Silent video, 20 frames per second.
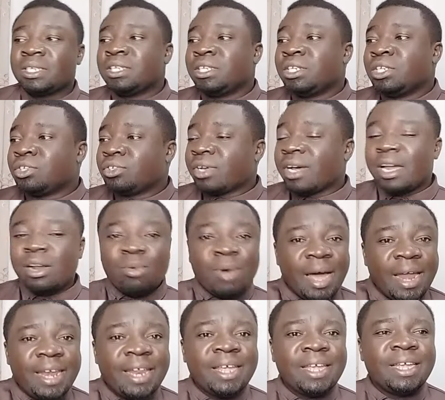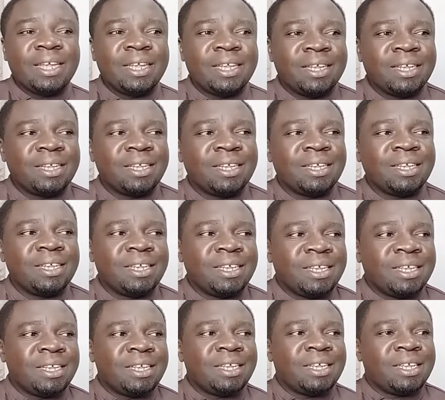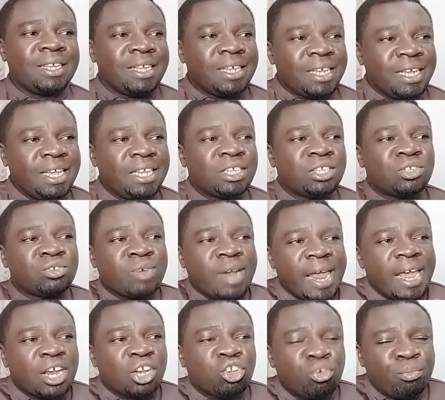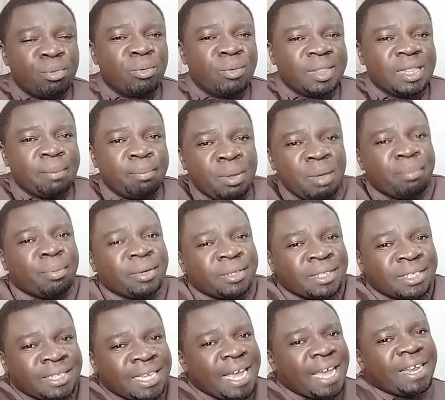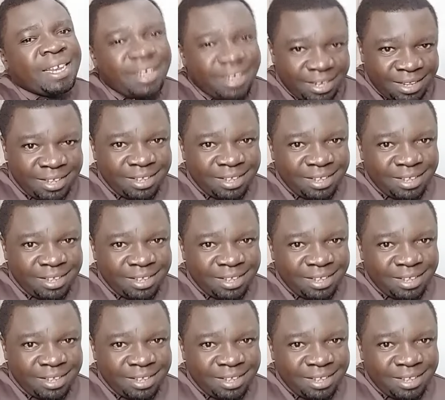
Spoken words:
So Khalwale is trying to be with the people's side.